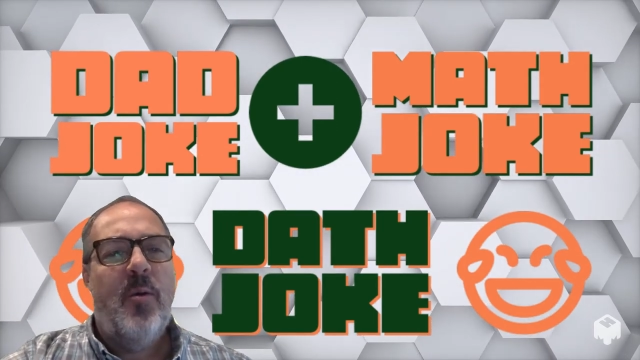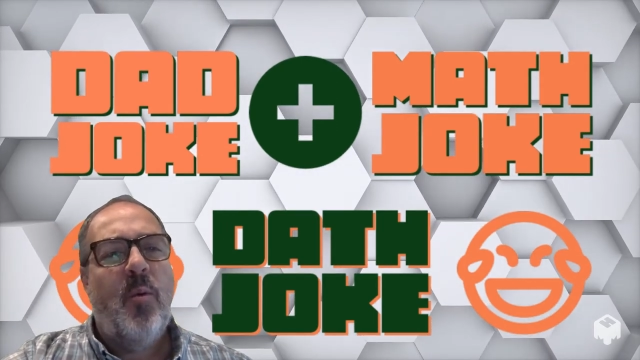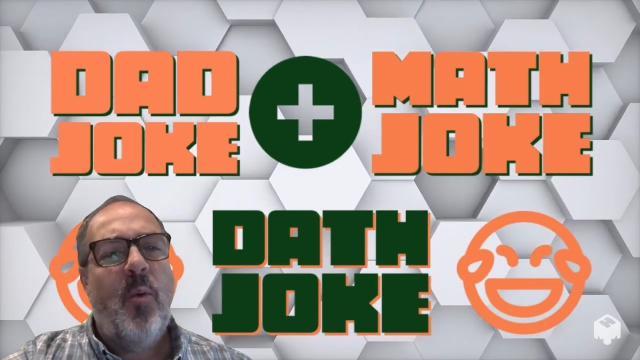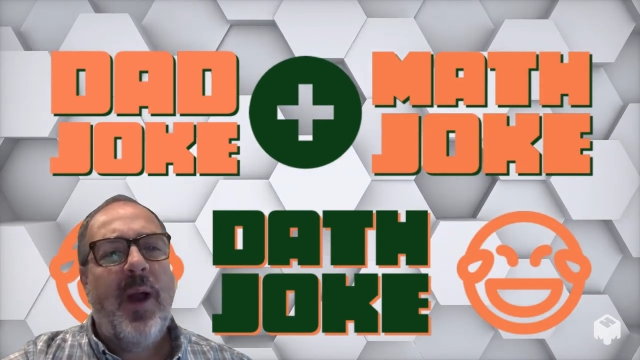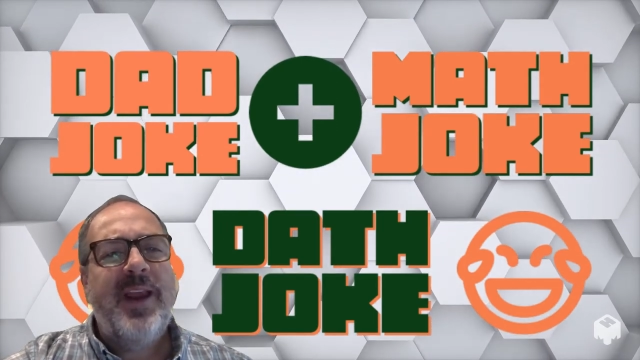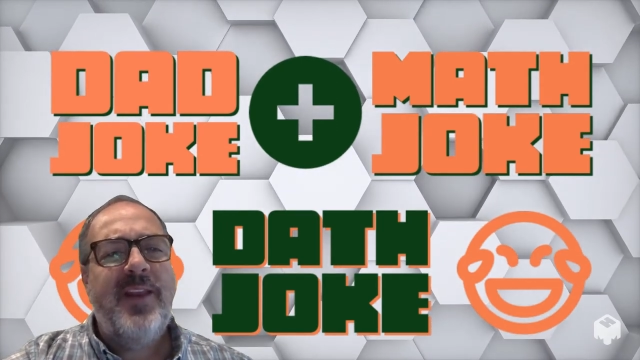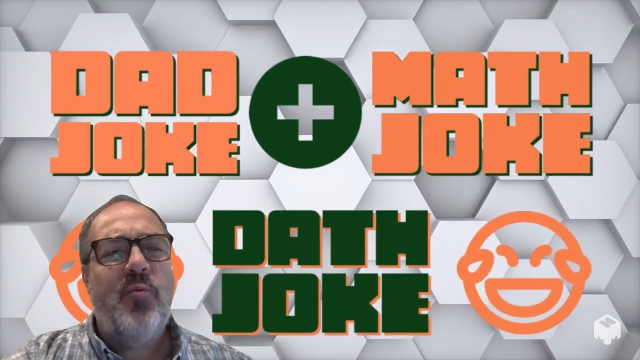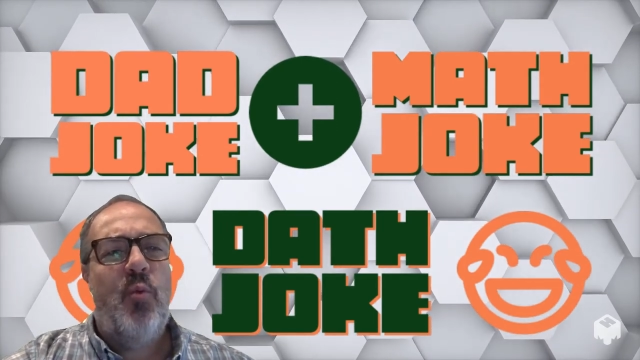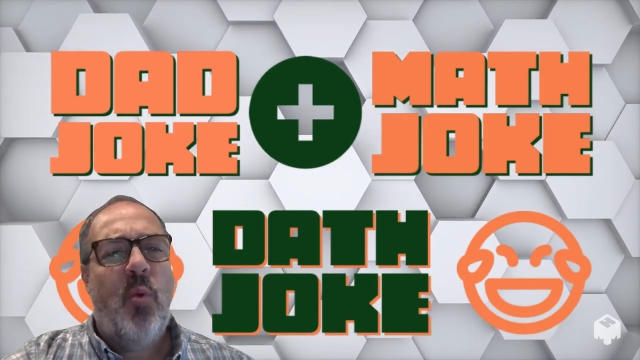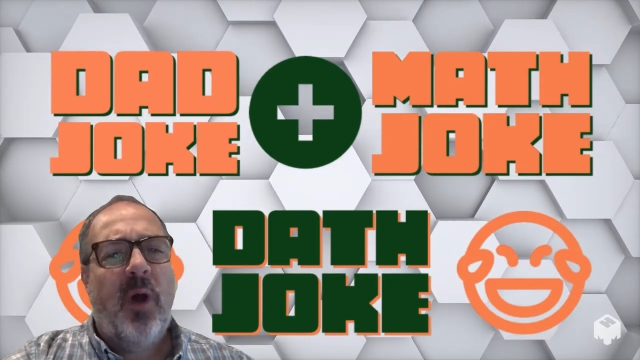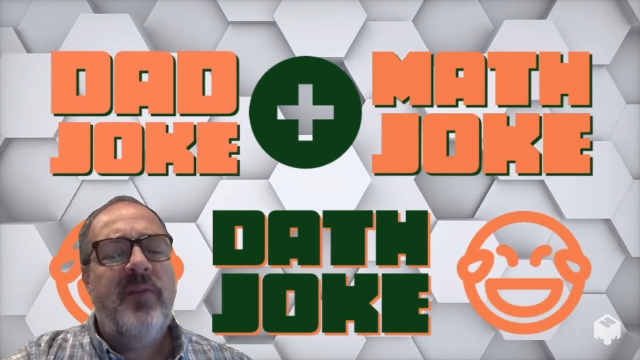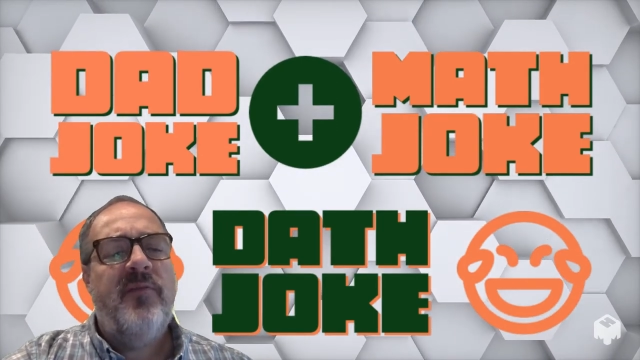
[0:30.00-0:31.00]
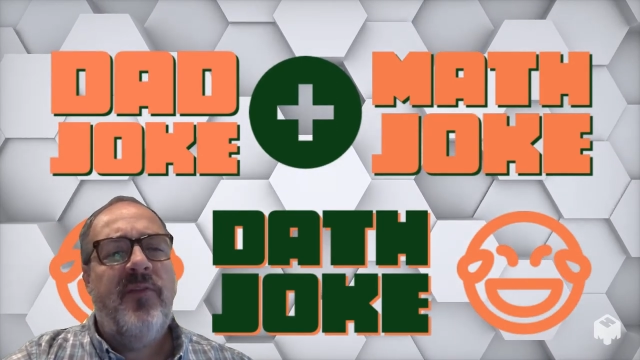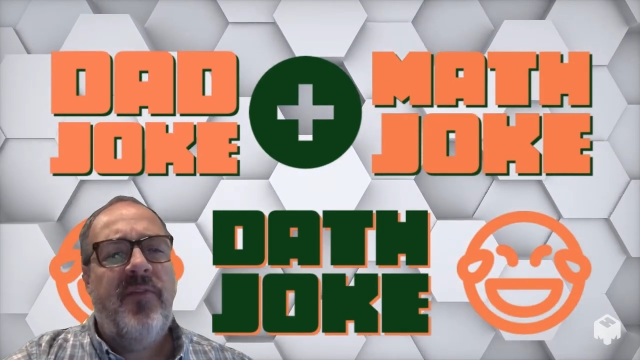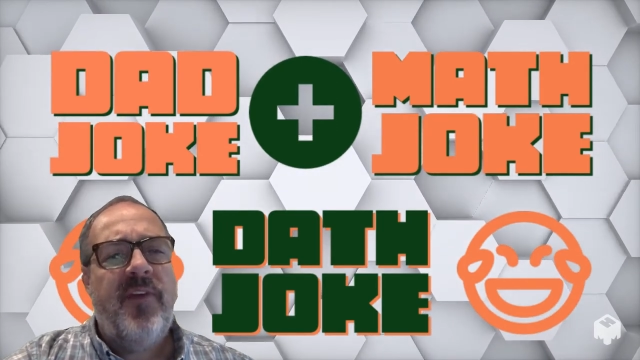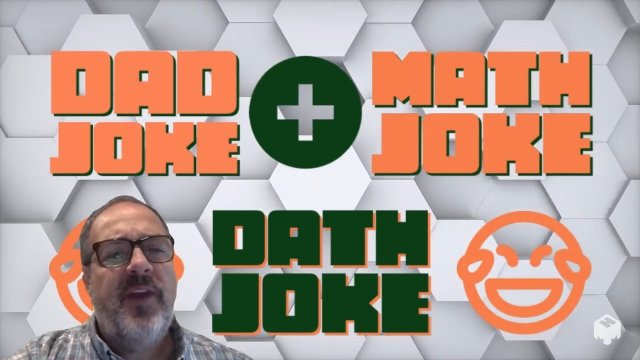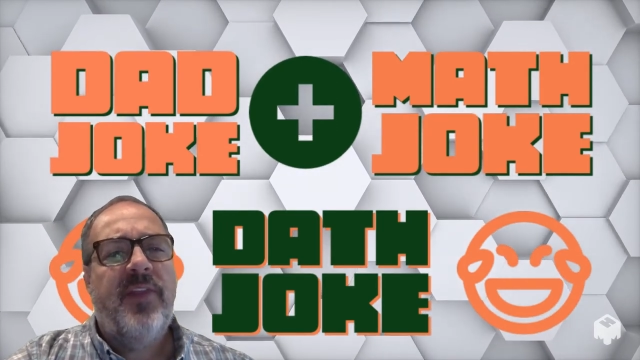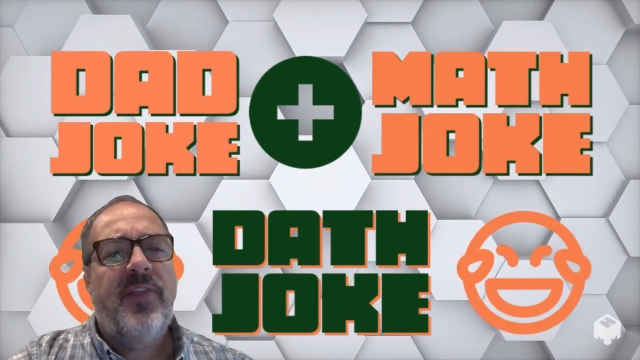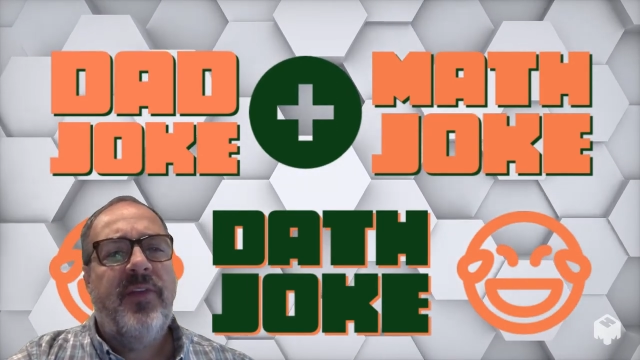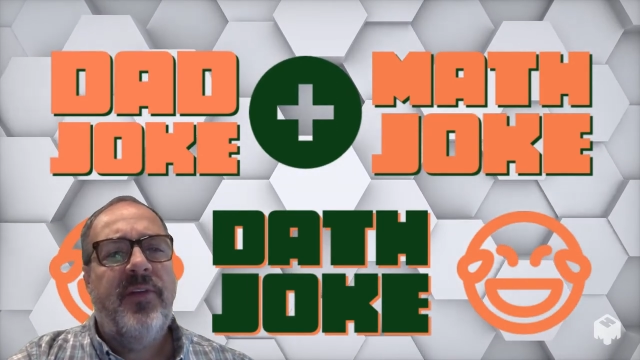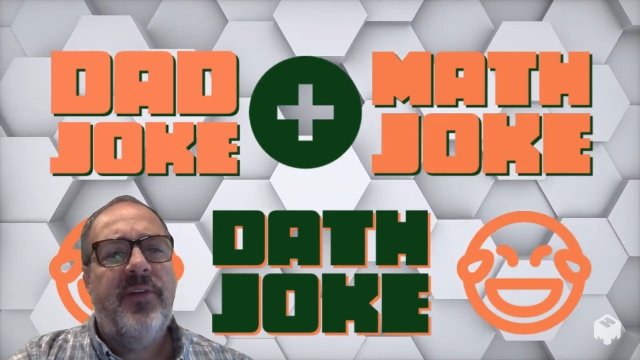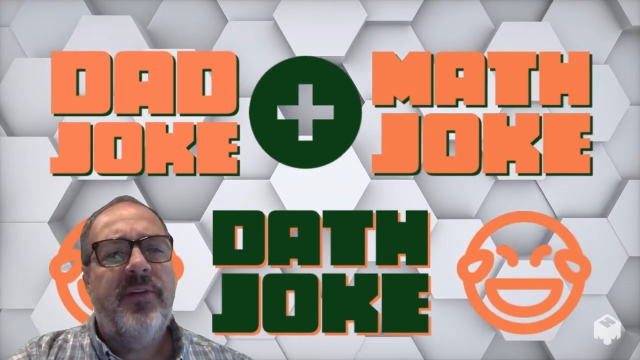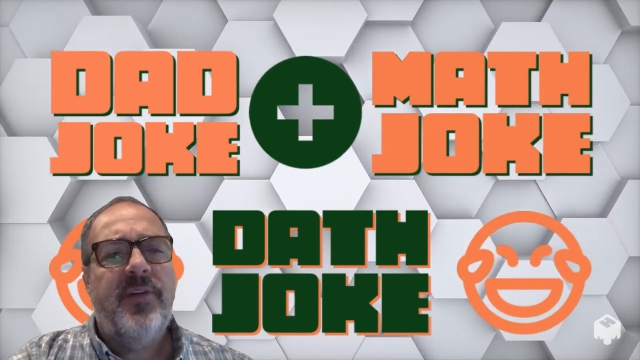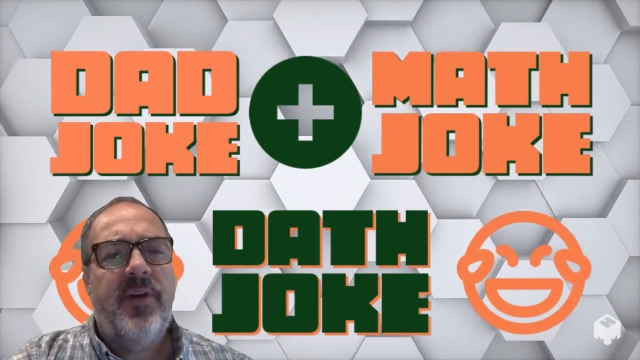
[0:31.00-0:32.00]
Why did 1/5
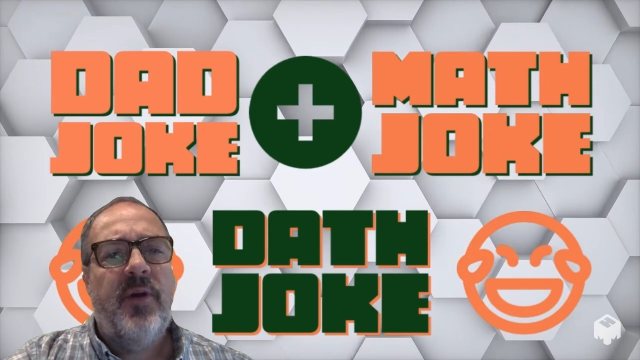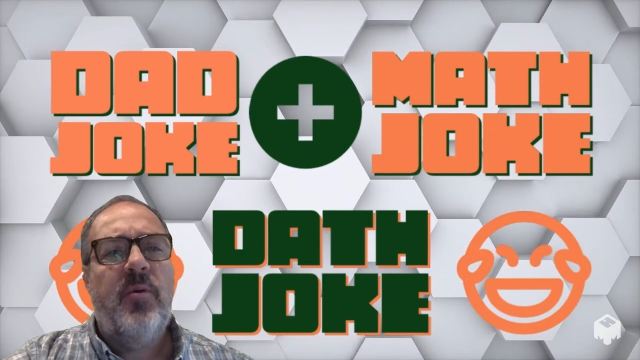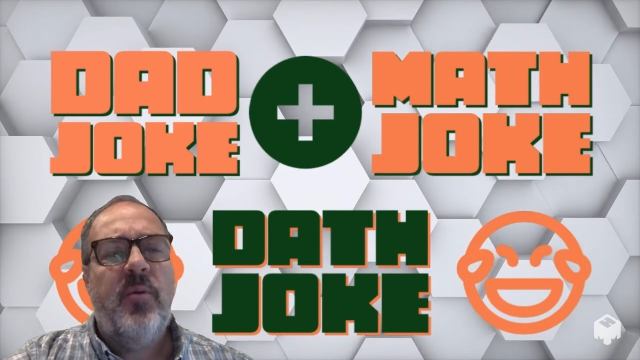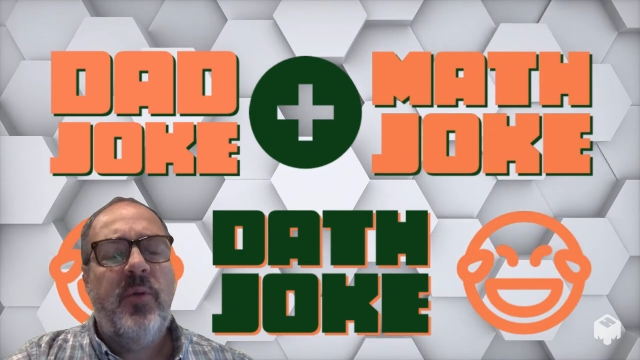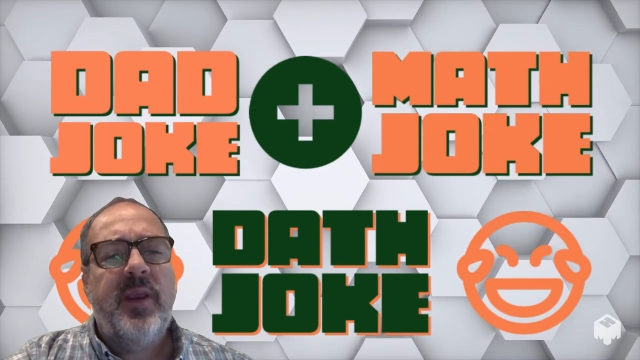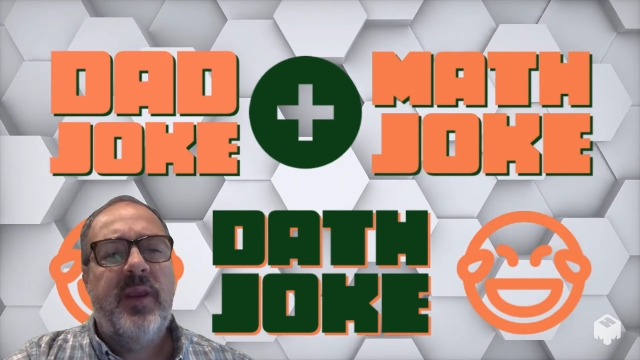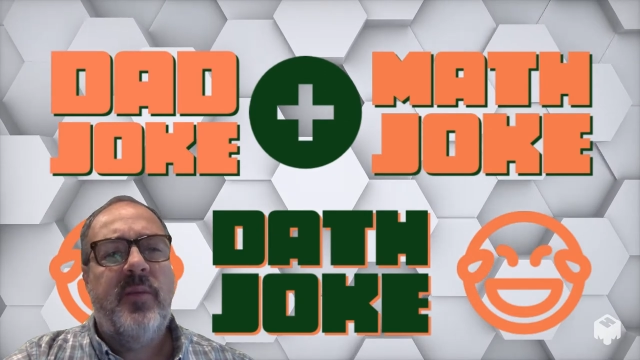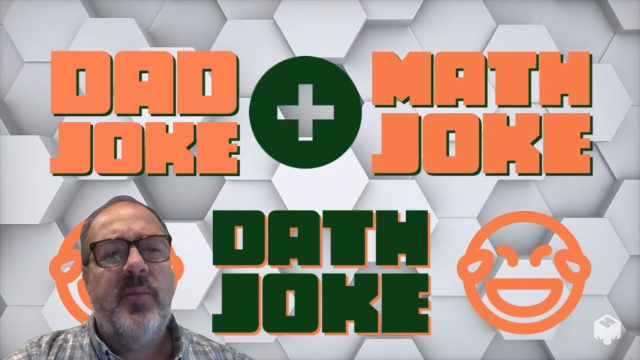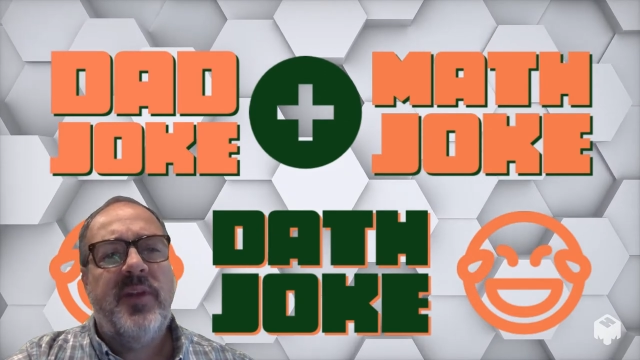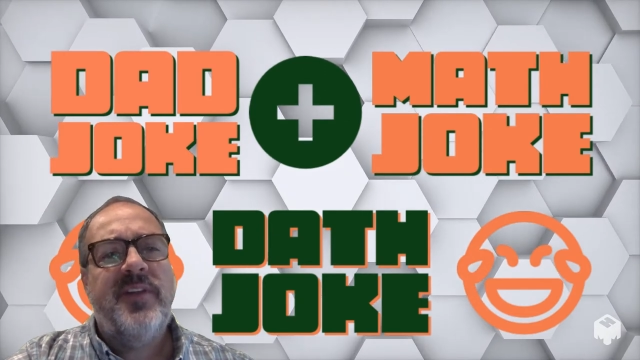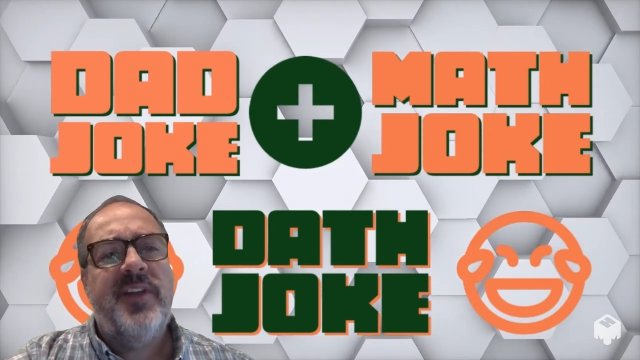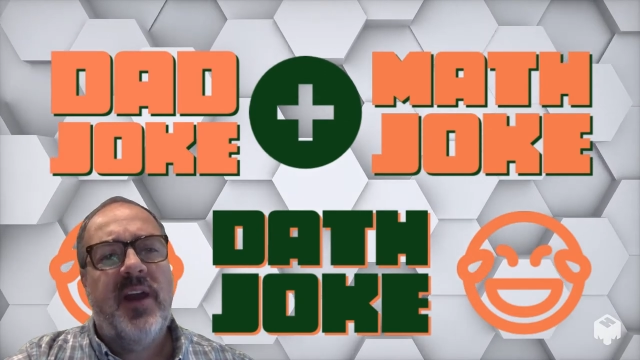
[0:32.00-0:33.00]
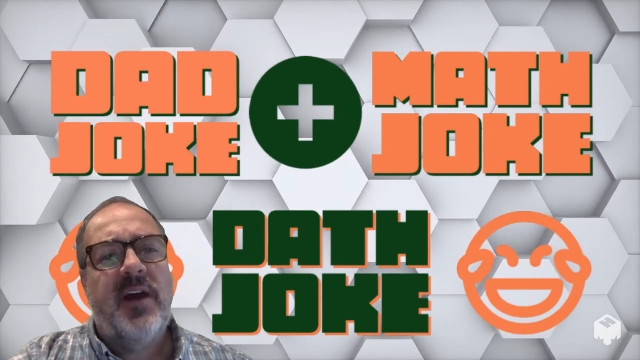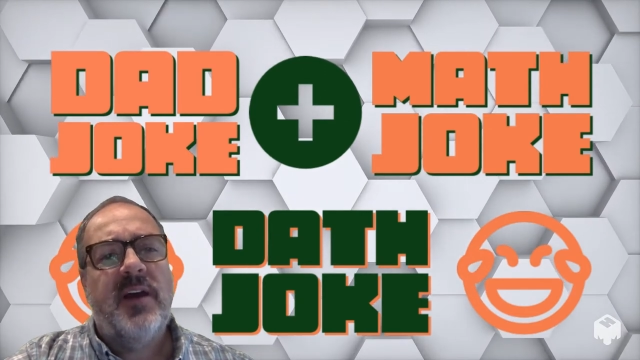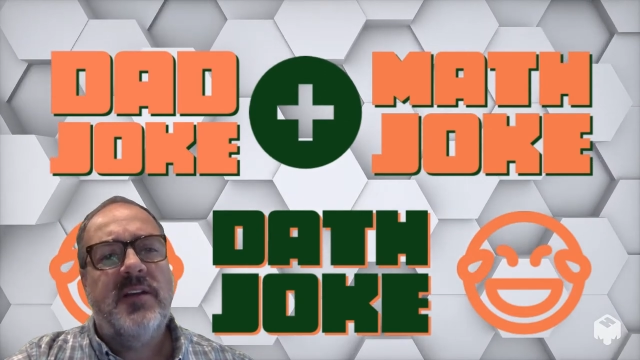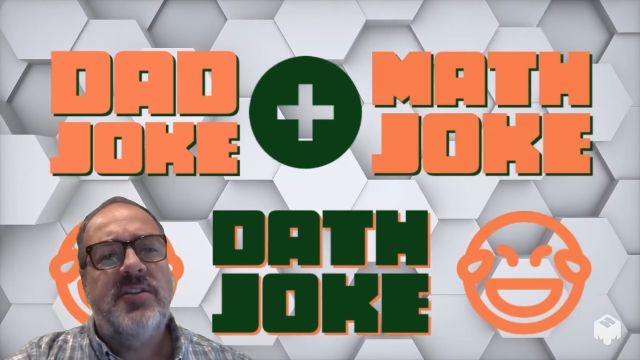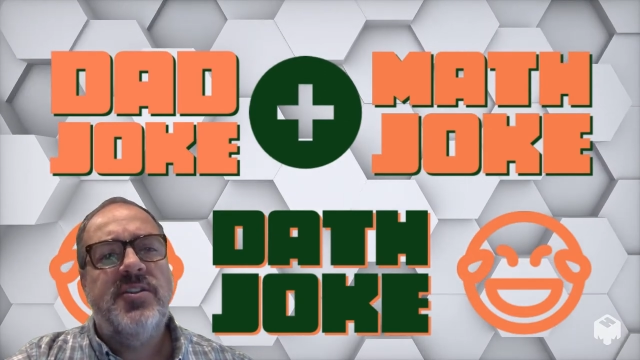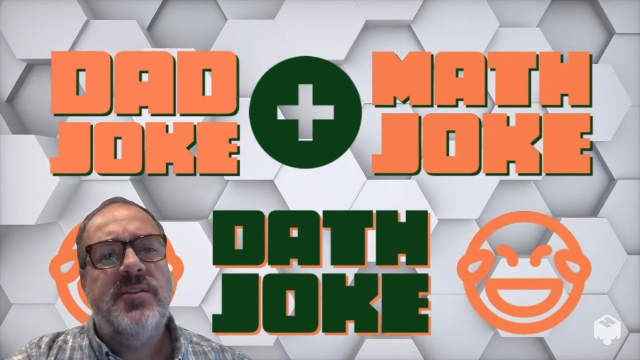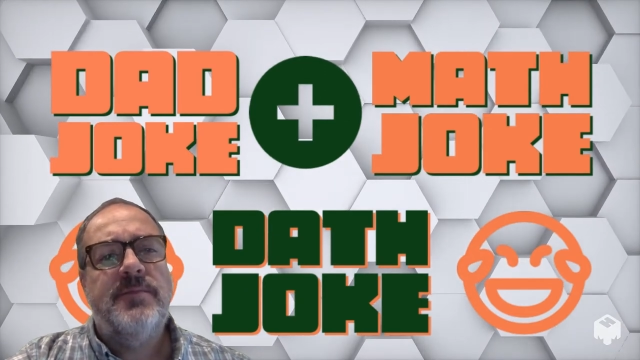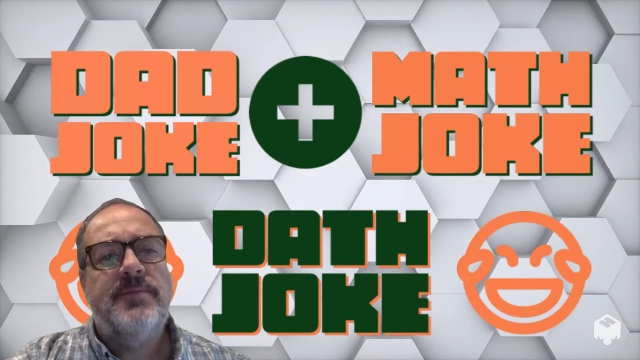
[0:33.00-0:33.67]
go get a massage?